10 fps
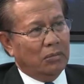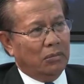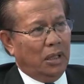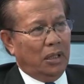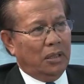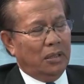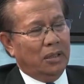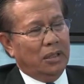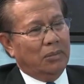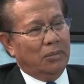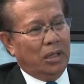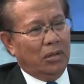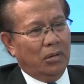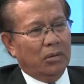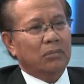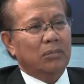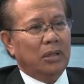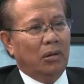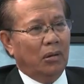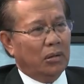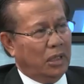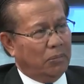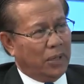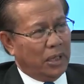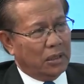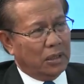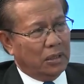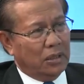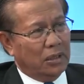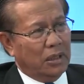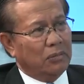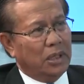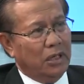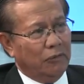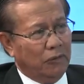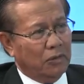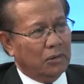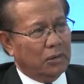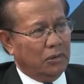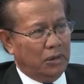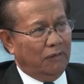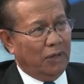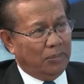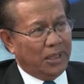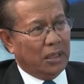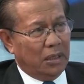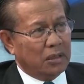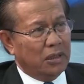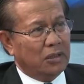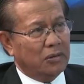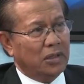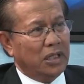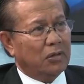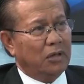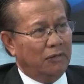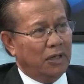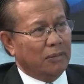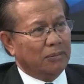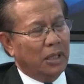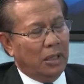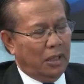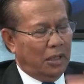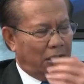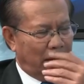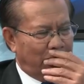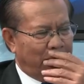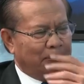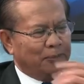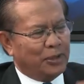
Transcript: but it may not be all that practical and meaningful to developing countries who need to develop. Mm-hmm.